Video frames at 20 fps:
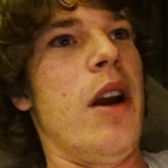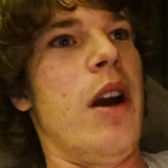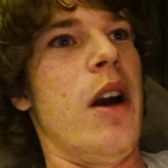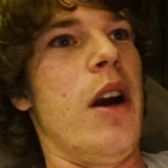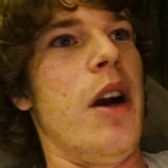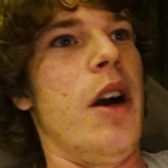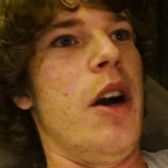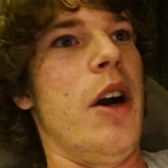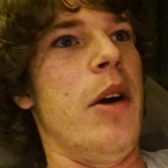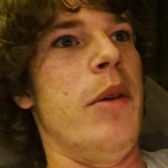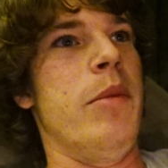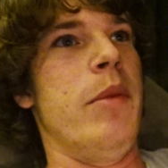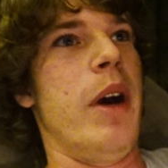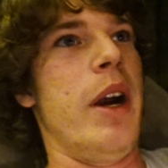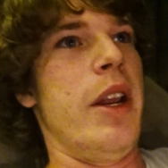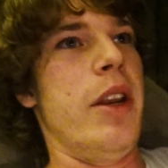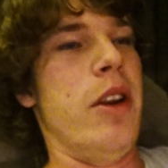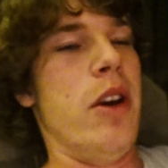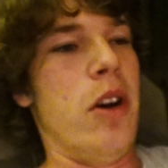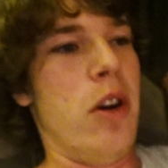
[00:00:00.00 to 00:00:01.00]

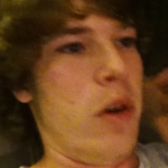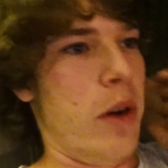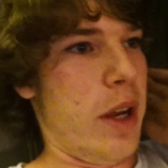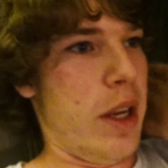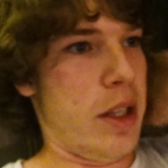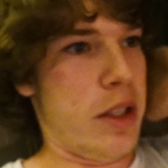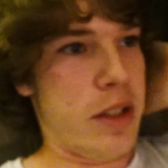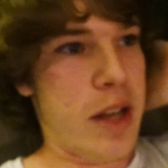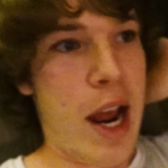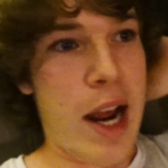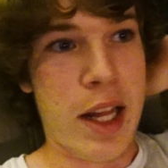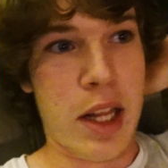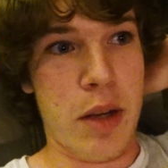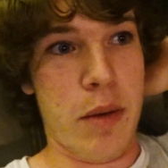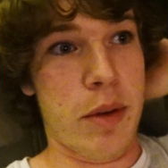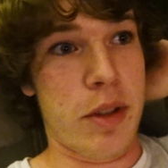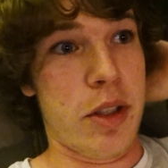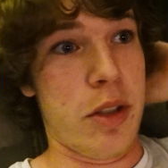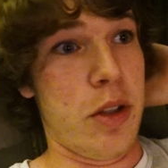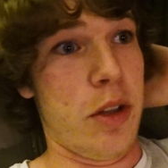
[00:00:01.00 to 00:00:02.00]
I know exactly
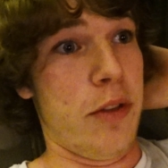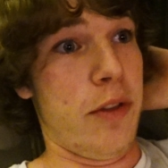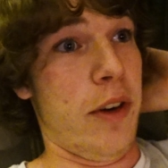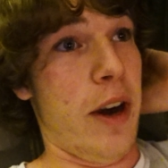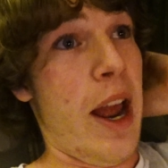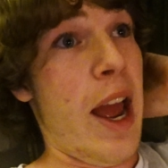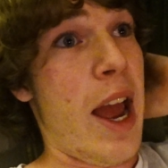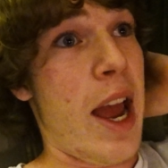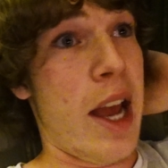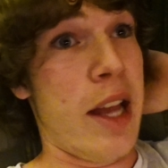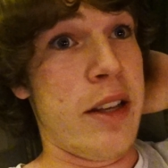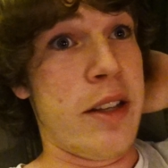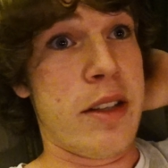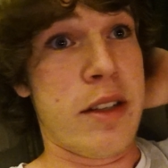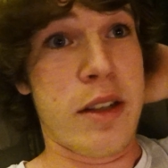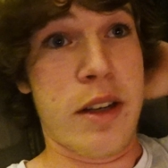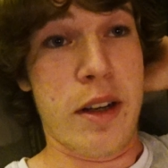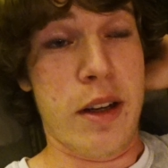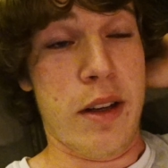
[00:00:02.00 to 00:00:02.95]
what to do for ads.